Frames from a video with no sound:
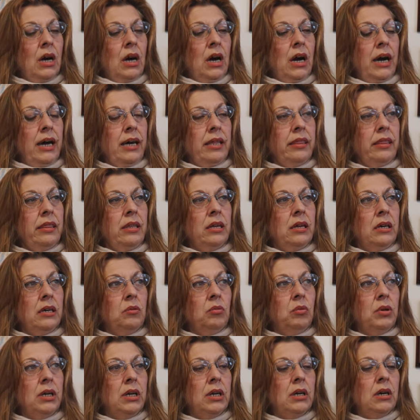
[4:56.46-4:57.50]
I think
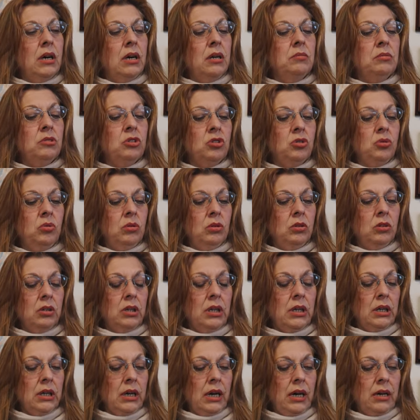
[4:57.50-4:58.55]
when it comes to
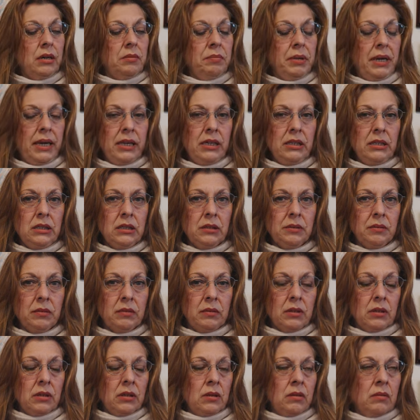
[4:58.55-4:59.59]
learning how to paint,
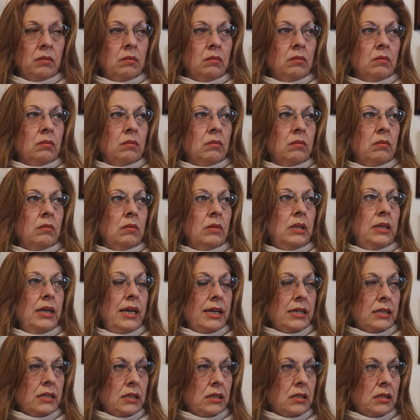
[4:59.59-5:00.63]

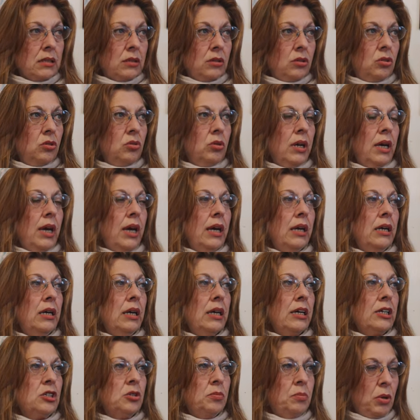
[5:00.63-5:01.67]
yes, you can
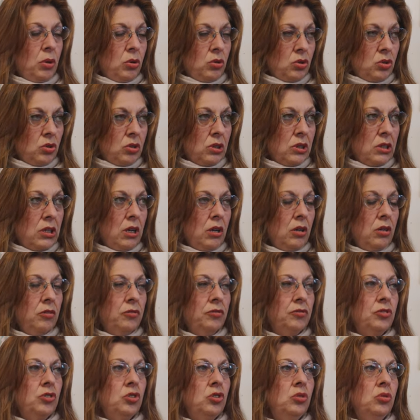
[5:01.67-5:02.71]
expose
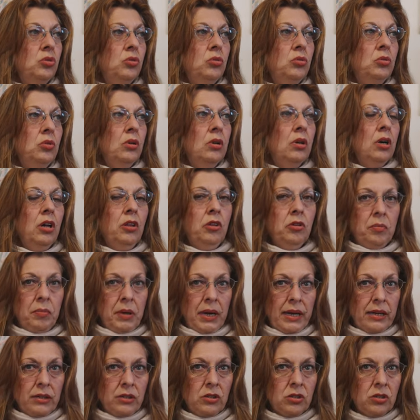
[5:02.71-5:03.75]
yourself to other
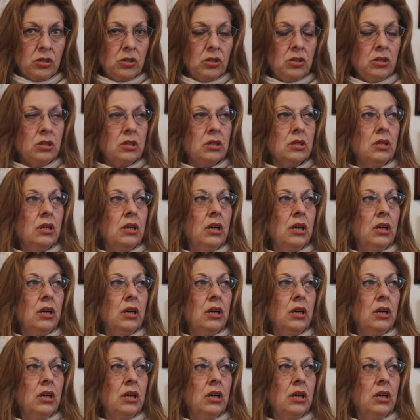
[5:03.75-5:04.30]
painters.